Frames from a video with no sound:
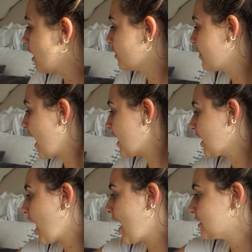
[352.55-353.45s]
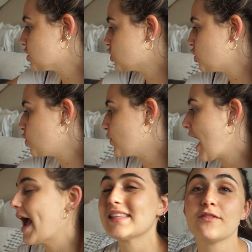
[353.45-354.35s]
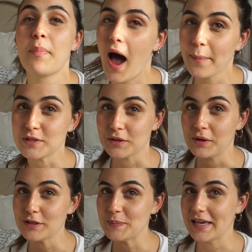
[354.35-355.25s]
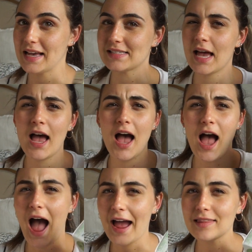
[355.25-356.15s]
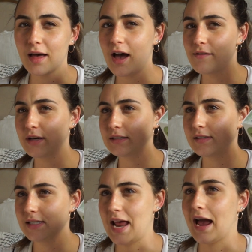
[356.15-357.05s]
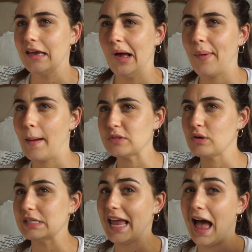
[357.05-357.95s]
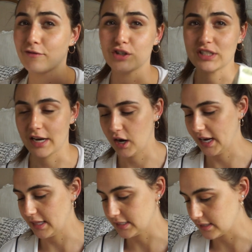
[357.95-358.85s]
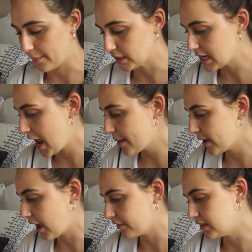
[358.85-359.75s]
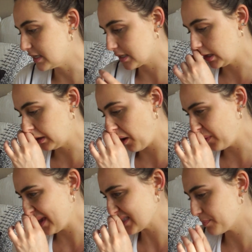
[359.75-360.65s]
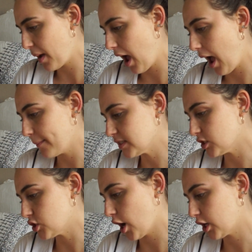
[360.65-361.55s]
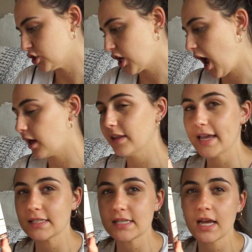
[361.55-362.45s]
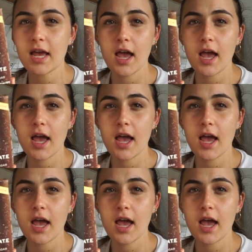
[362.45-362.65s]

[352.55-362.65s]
Then I got two kinds of popsicles because I love snacking on popsicles like after dinner in the summertime. I got these Chloe's Pops dark chocolate